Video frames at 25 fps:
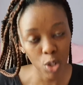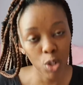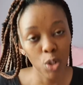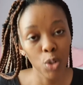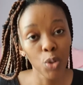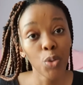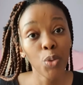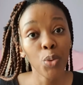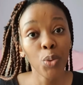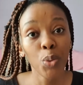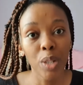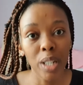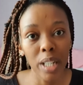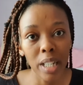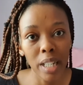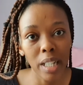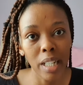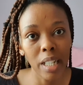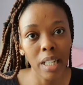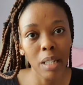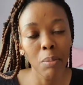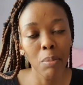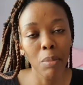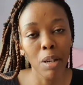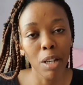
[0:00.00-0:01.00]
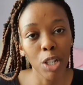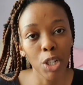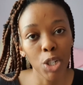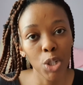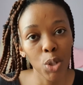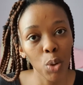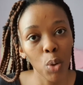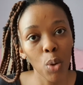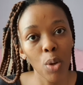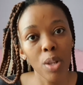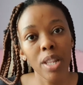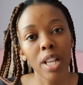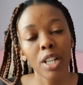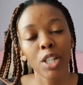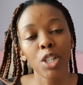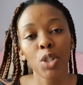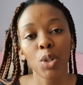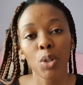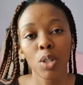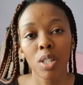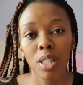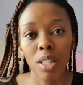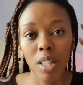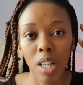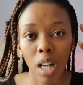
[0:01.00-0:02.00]
to really make sure that
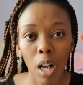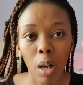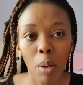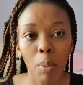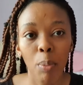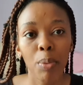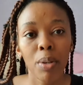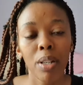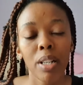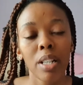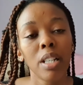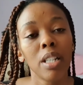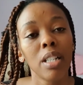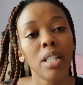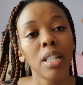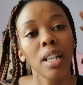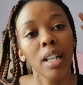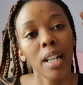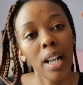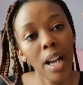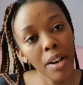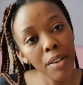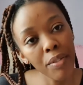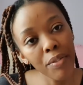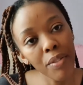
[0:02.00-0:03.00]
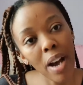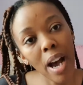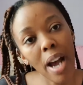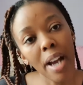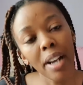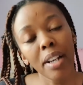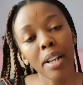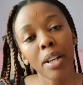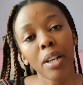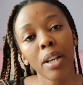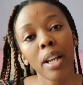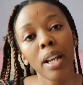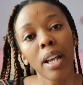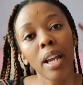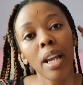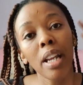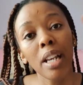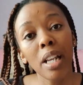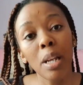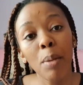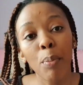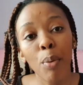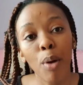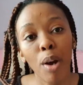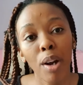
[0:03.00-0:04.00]
your scalp is clarified and
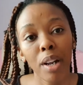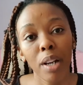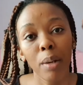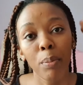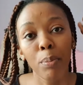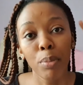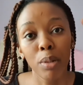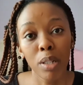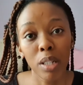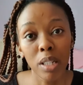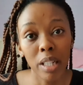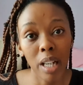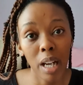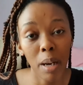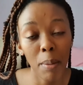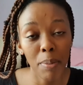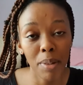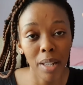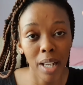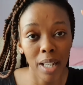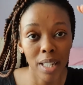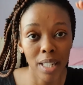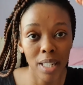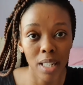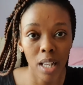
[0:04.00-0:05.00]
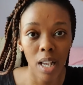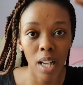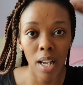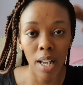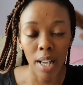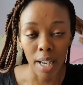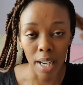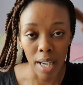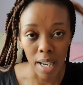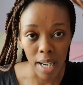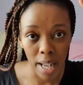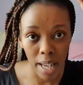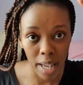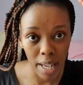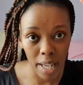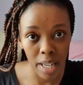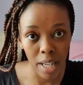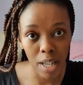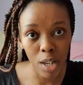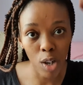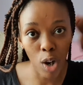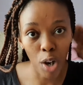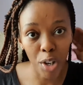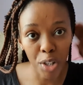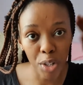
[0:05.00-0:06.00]
any product buildup that's
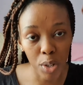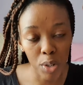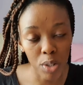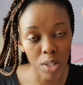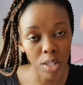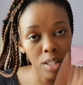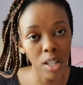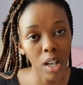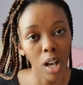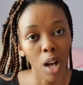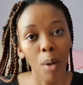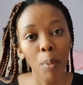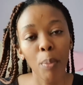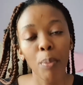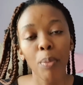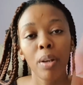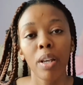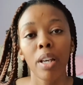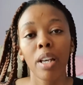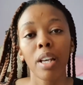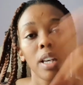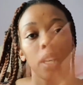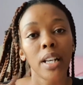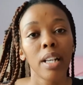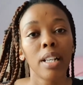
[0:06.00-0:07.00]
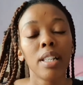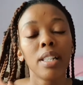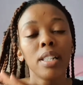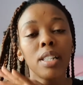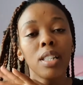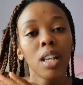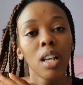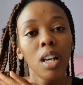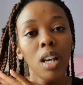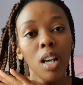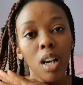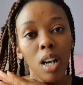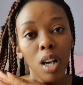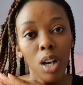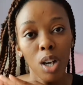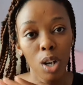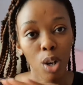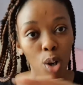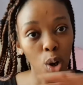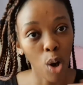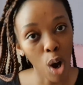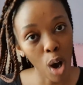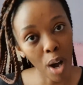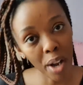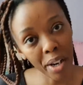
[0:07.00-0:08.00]
laying on your scalp is
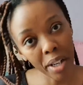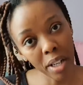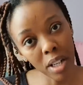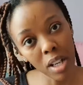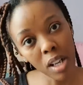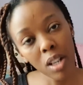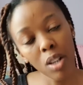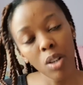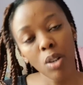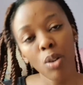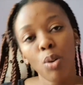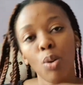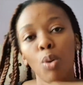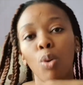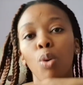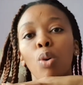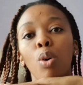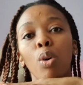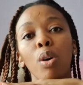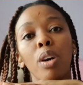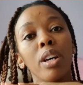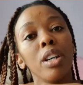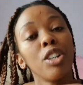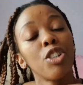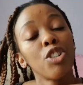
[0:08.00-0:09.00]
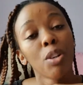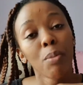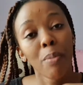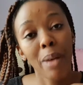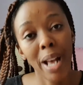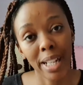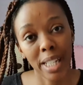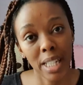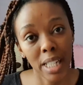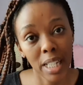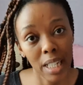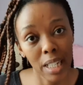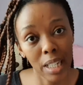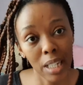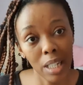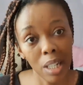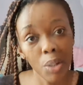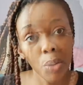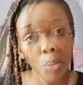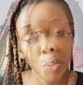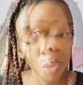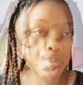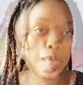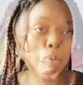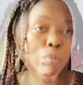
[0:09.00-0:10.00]
gone or
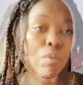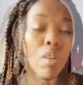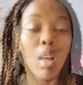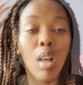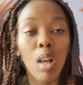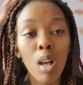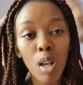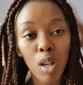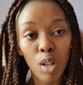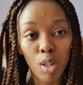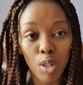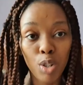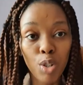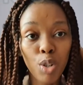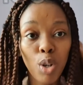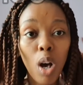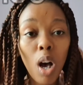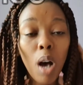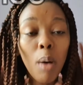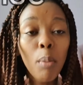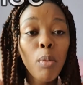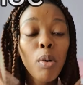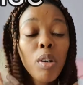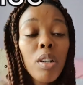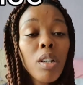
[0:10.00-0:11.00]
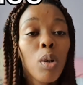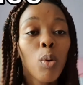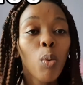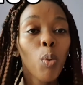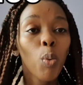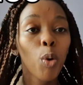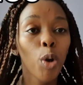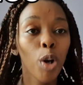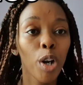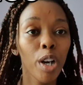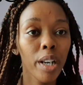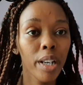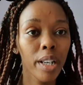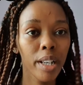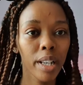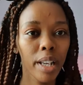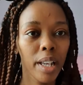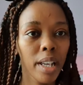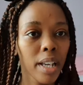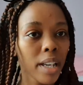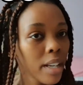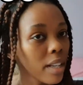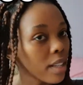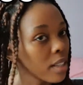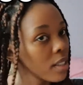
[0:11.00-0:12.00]
dramatically reduced. So I'm gonna work
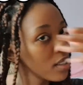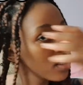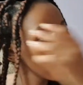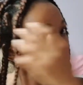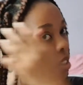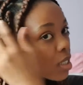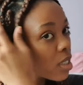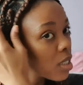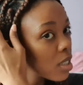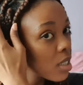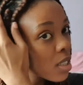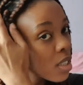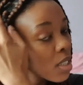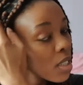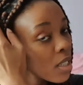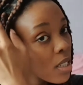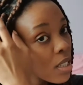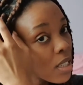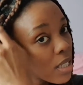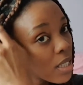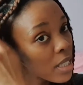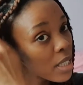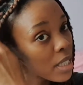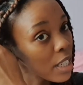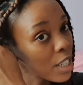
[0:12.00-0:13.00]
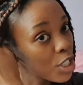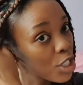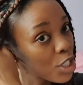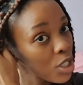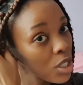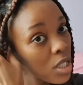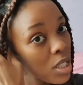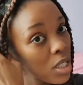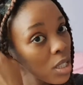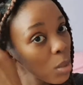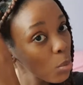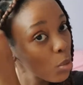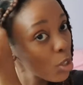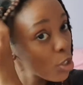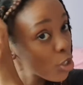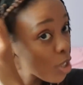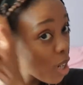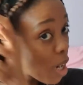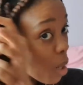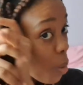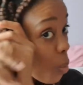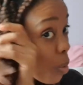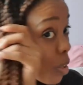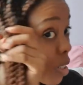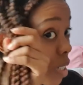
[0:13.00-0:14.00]
in sections. I'm gonna
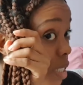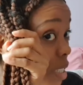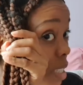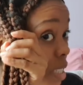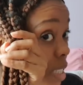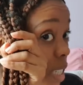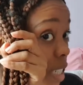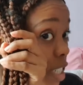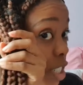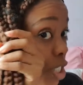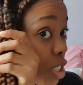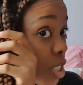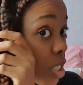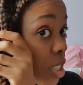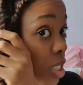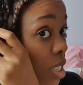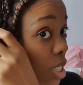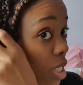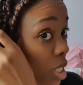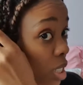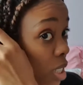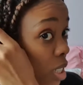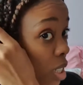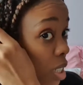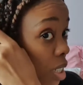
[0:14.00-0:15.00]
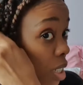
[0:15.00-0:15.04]
try work in sections.